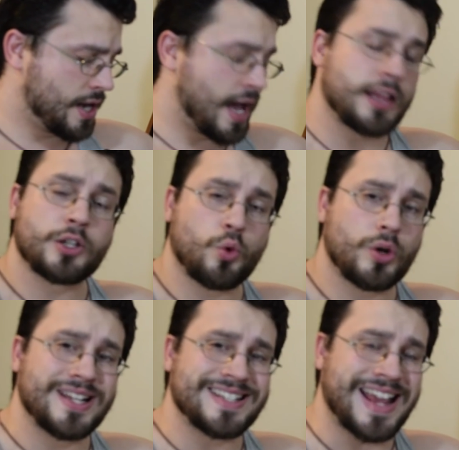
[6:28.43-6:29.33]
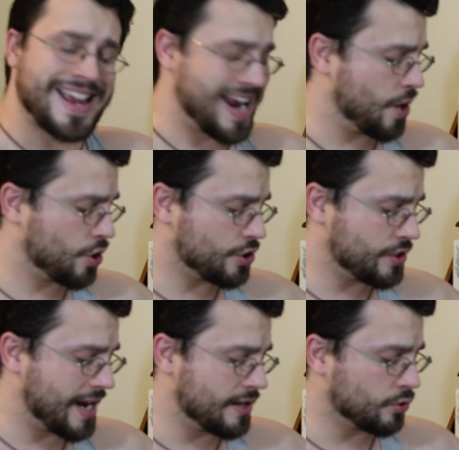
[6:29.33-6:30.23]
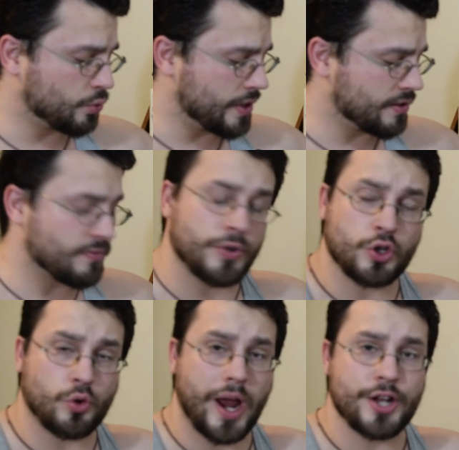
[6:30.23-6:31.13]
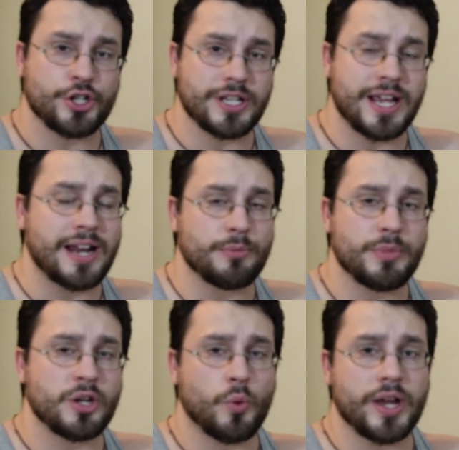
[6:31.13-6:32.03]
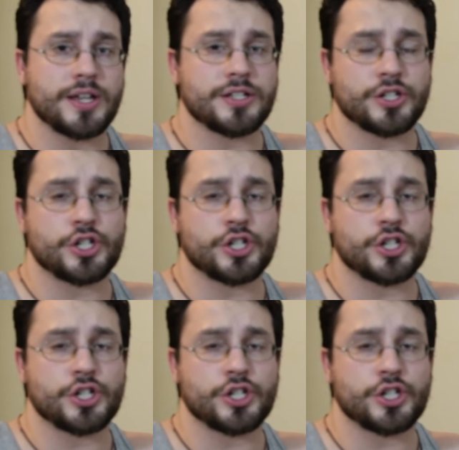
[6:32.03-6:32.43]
Eleanor is a character tailor written for tragedy, and in many ways,